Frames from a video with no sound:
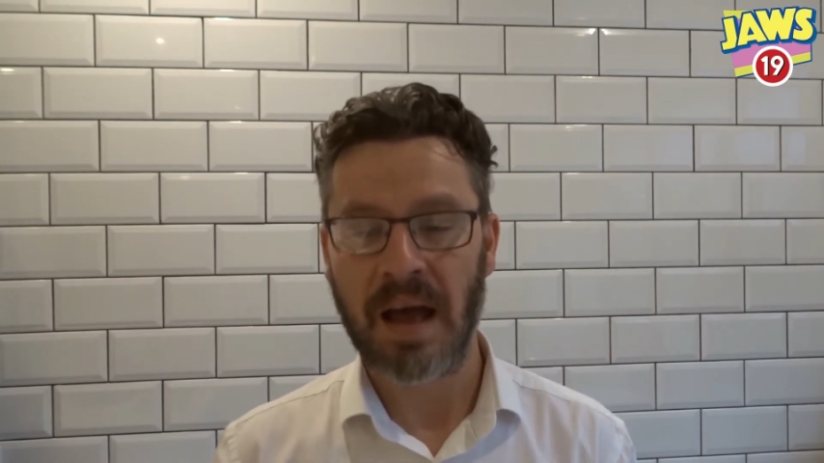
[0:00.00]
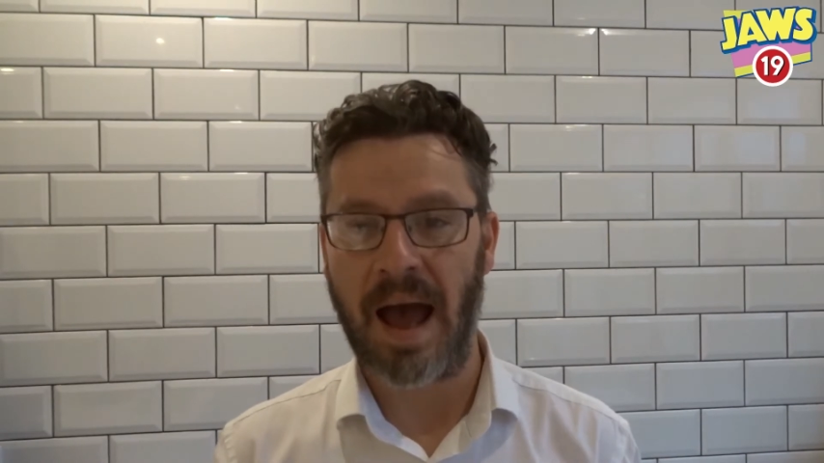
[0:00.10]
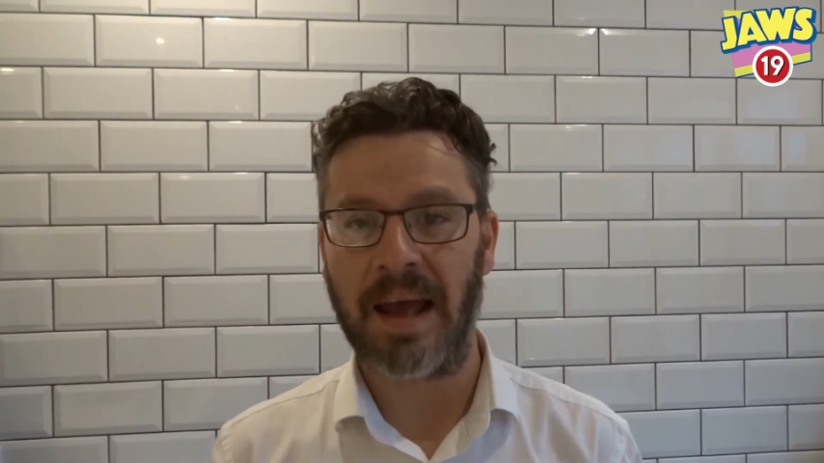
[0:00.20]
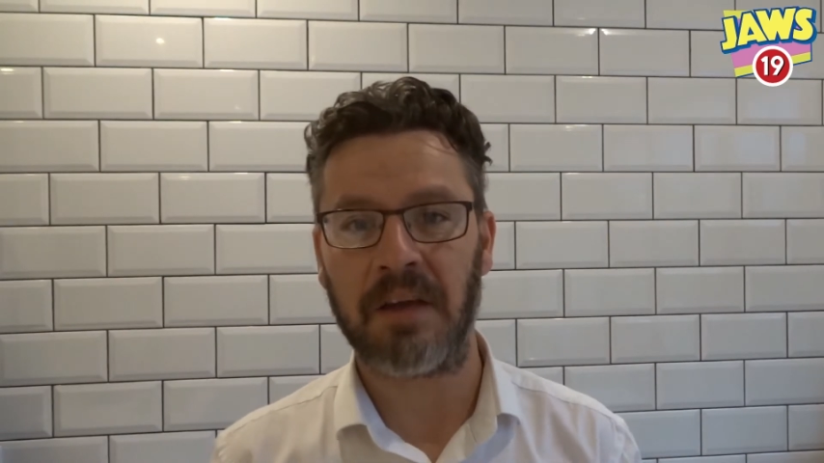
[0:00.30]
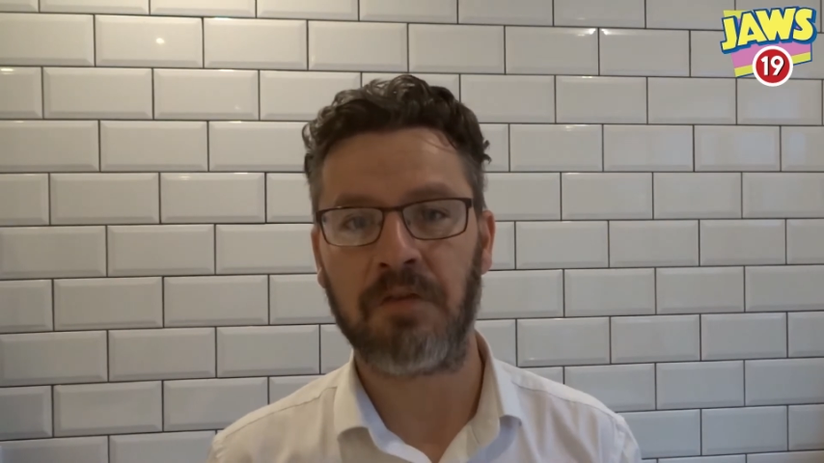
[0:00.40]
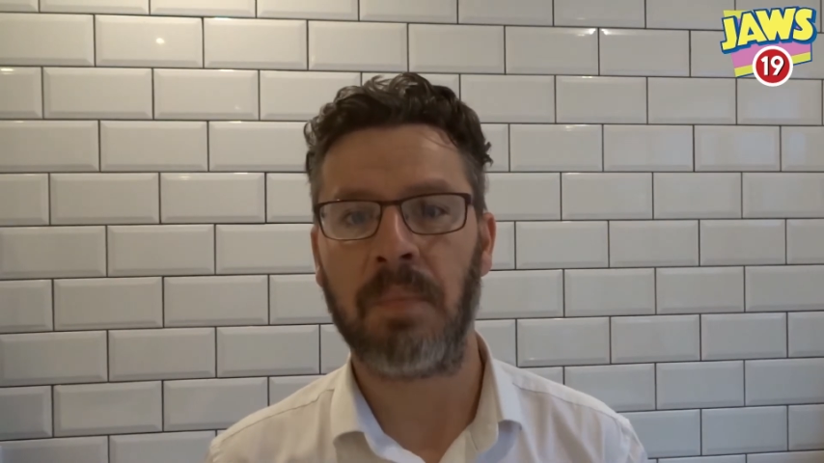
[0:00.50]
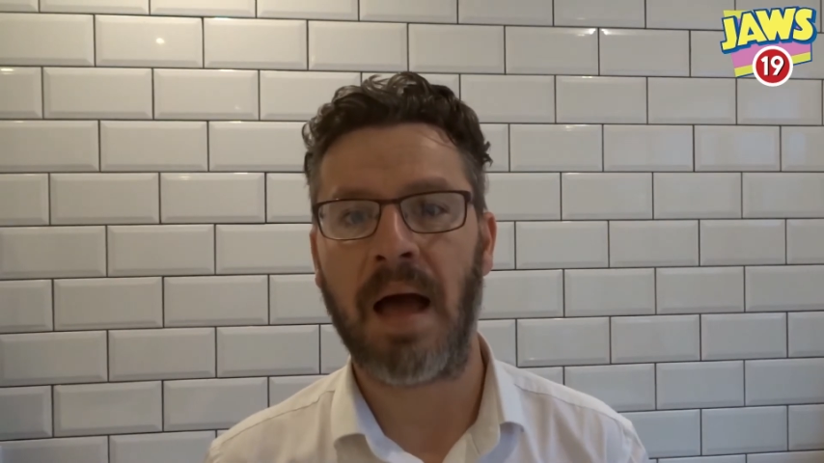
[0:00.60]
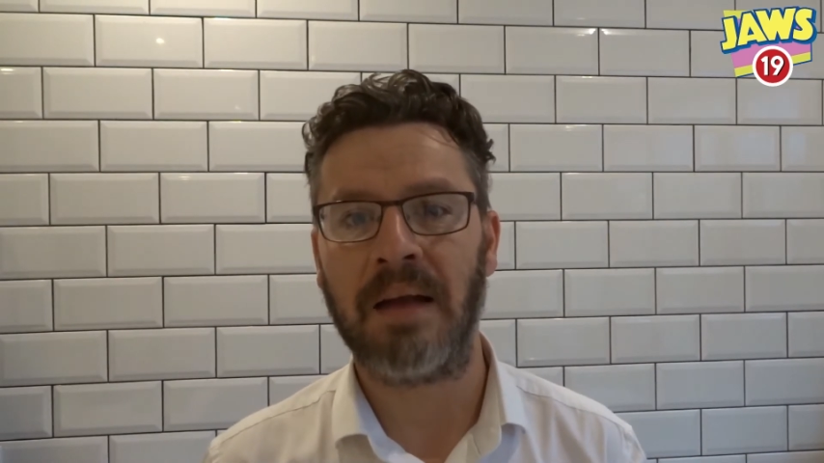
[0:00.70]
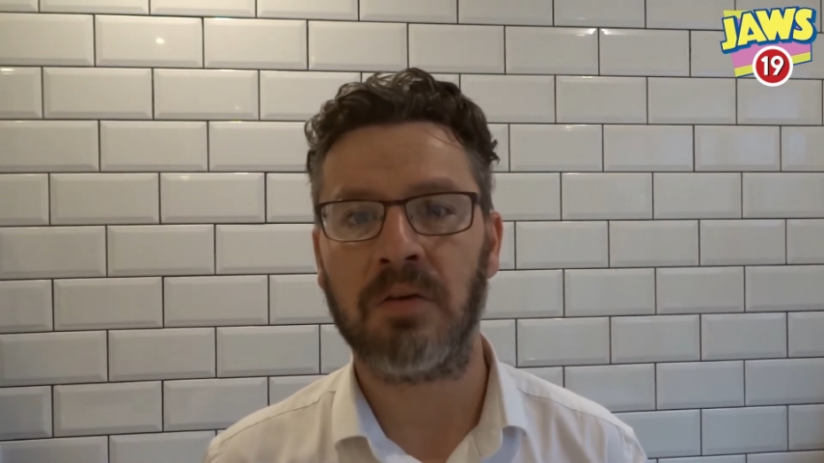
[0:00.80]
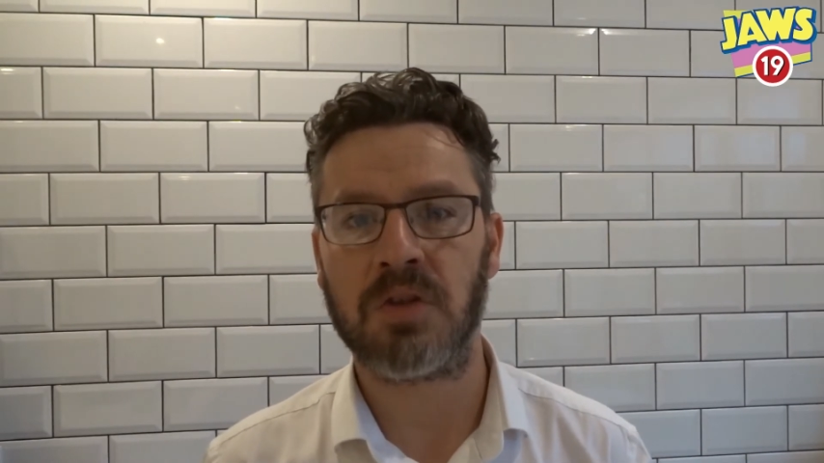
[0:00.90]
hanging from the
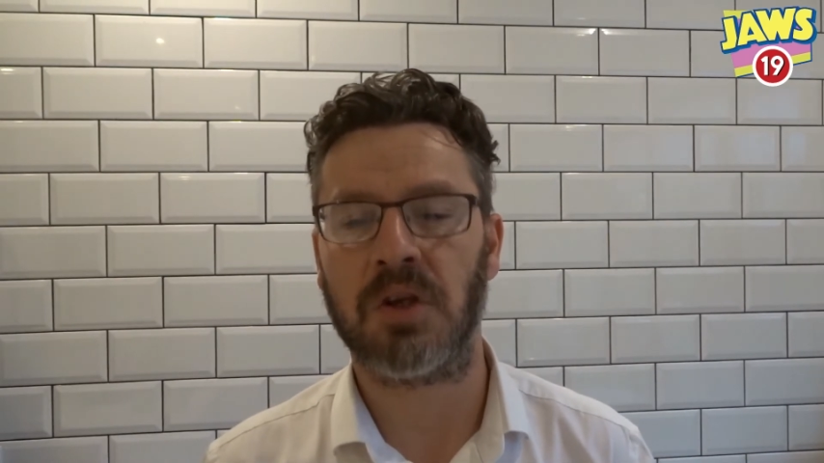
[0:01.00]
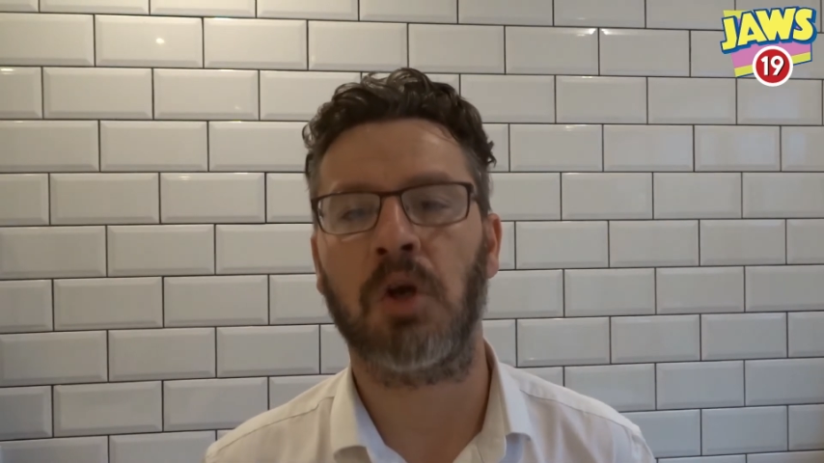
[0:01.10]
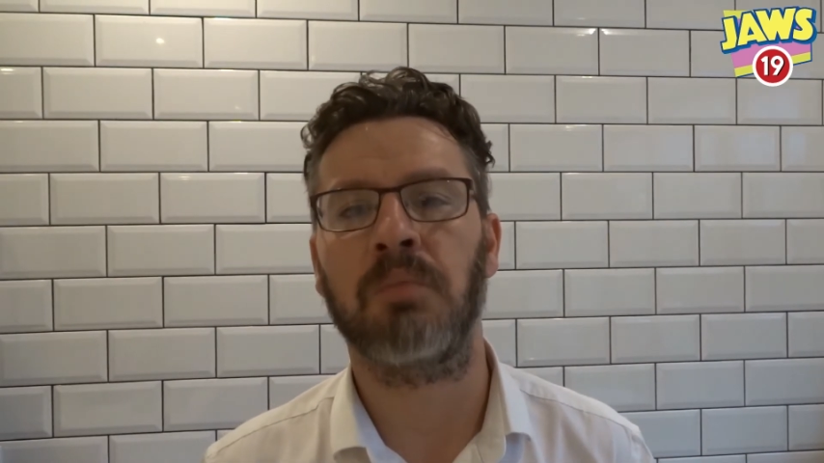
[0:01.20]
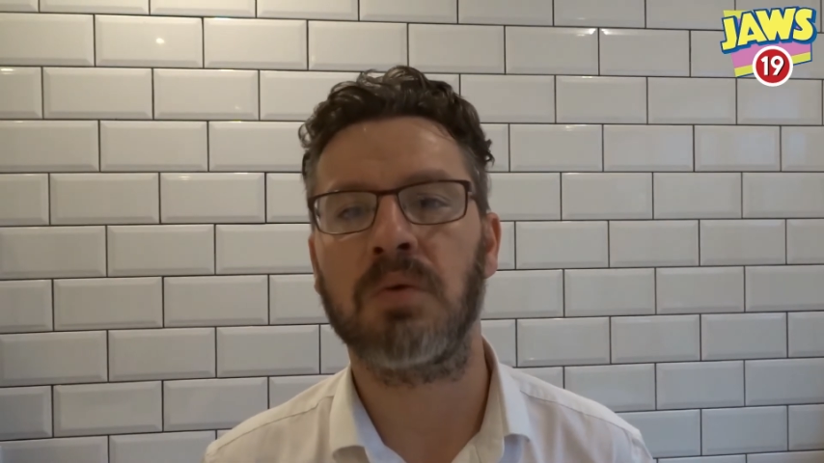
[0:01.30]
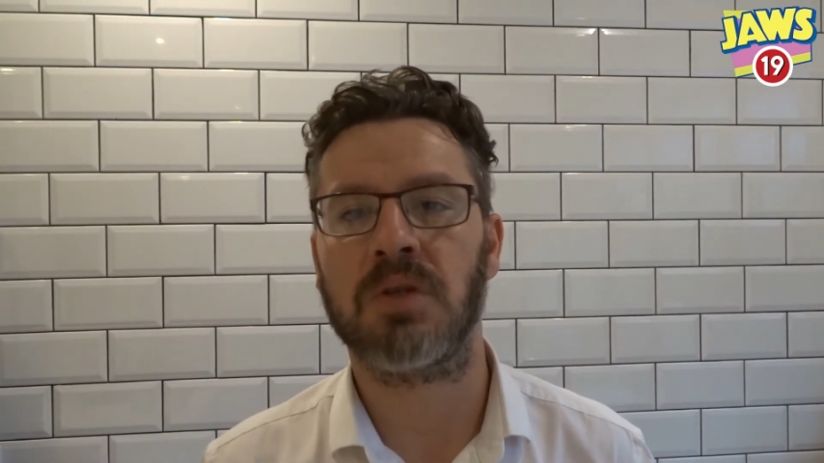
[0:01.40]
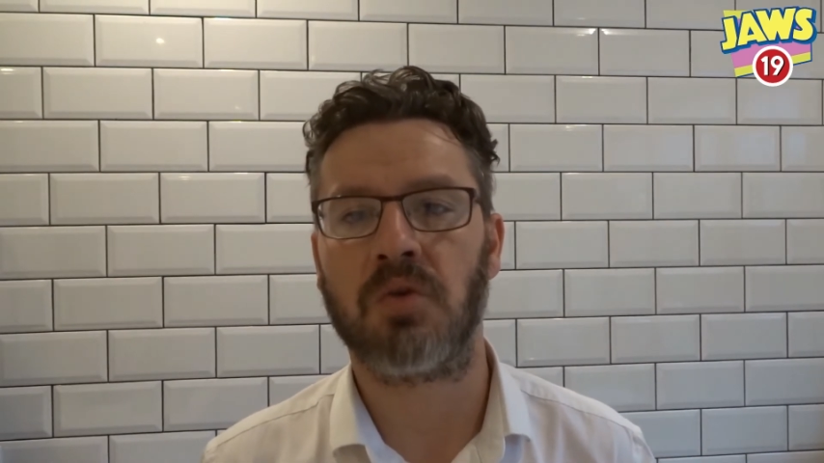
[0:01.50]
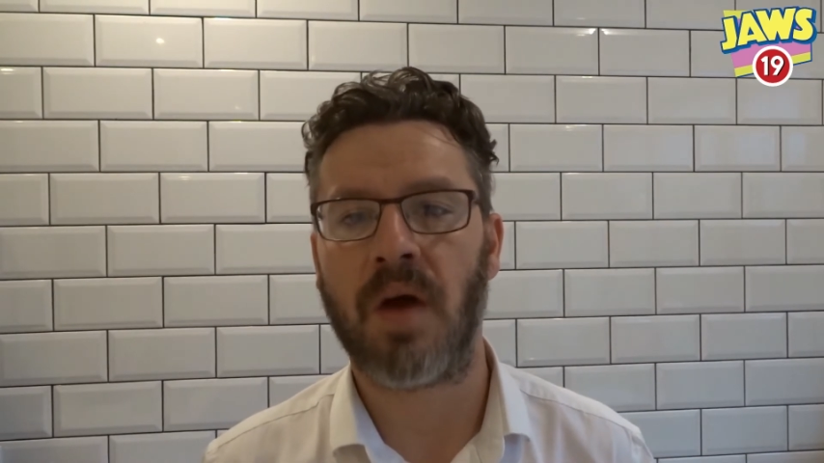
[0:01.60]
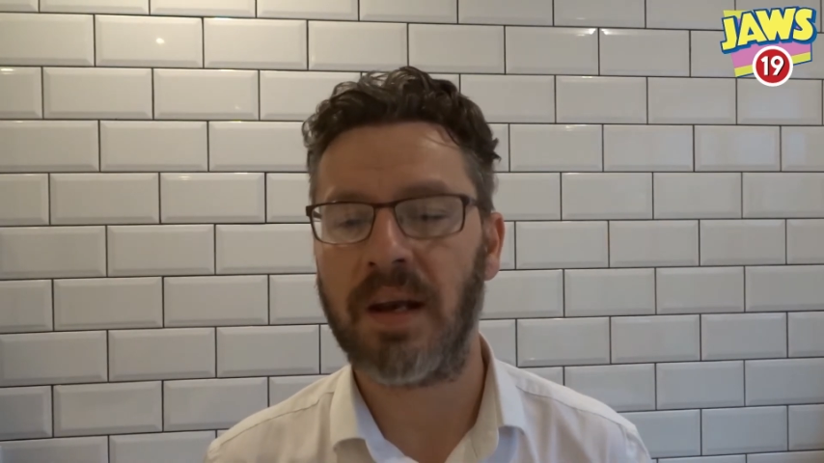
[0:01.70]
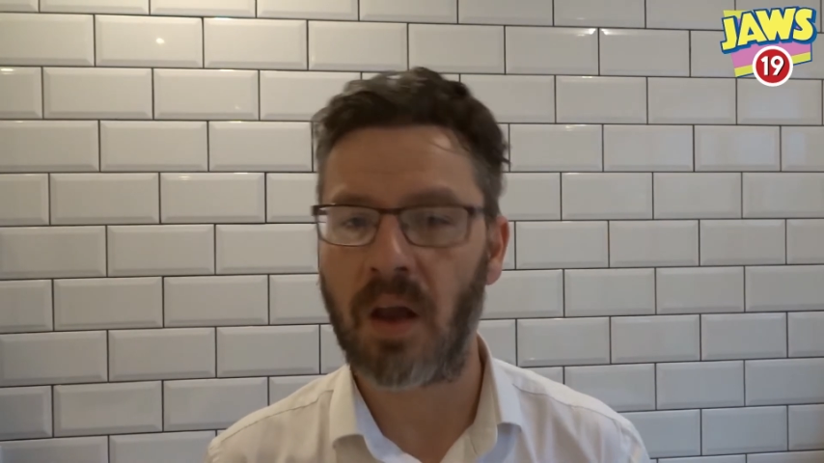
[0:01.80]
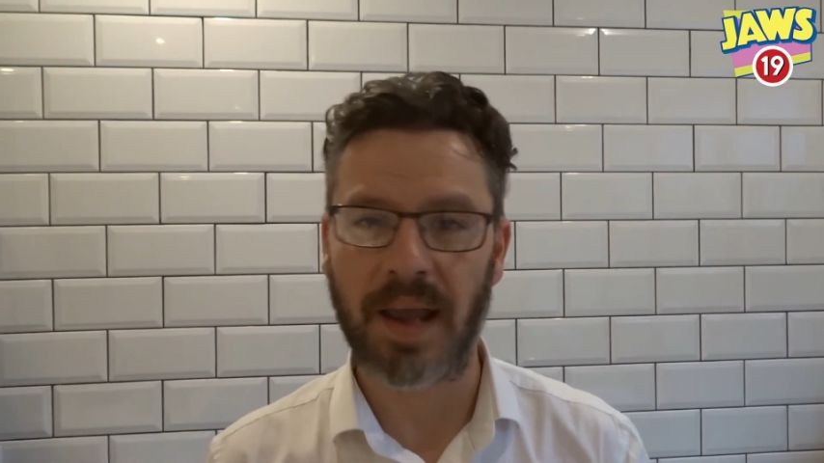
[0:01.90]
handles on a commuter
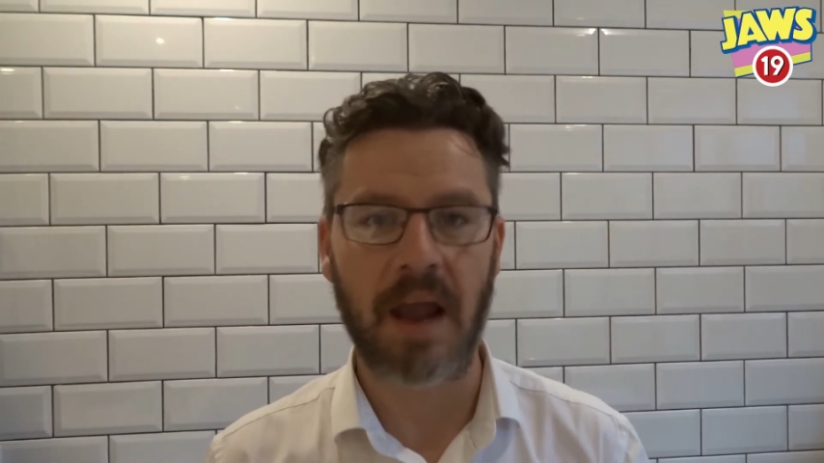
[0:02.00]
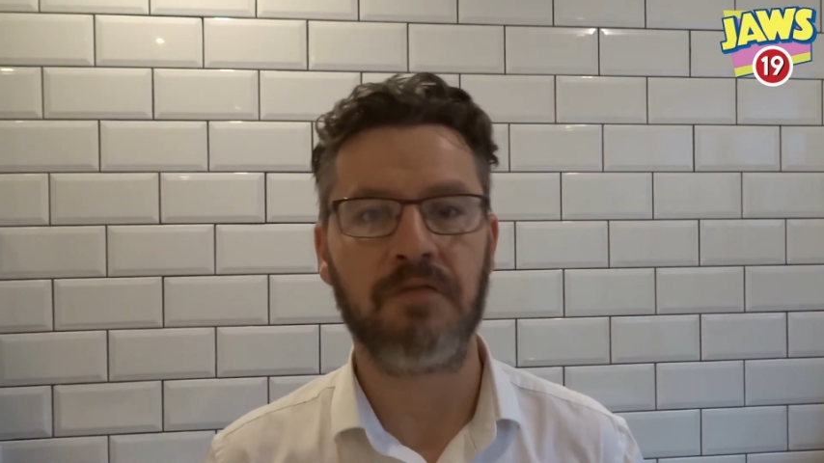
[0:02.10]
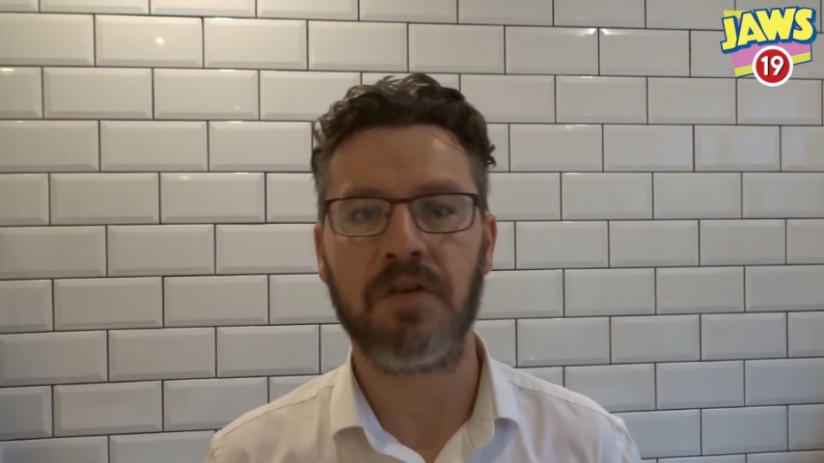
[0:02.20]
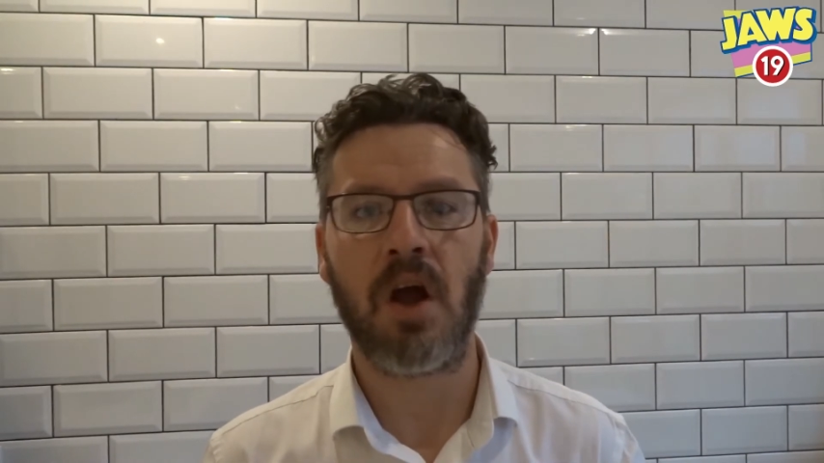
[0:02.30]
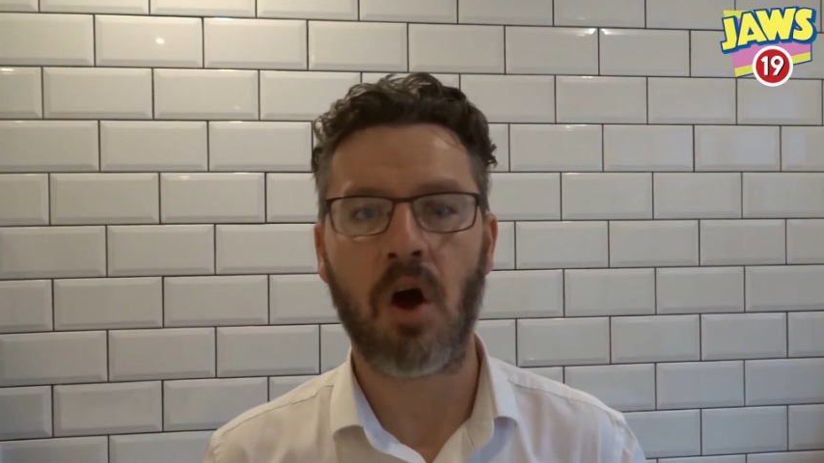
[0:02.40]
train like every